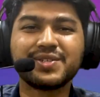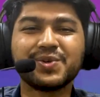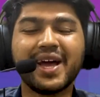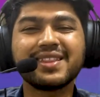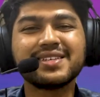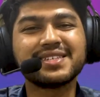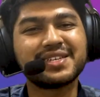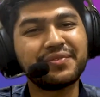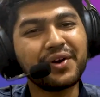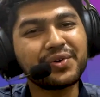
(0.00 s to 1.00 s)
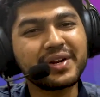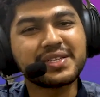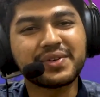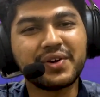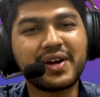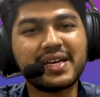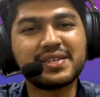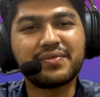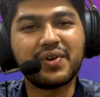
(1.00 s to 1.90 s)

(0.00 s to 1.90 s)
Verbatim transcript: So yeah, this is it for today's video guys.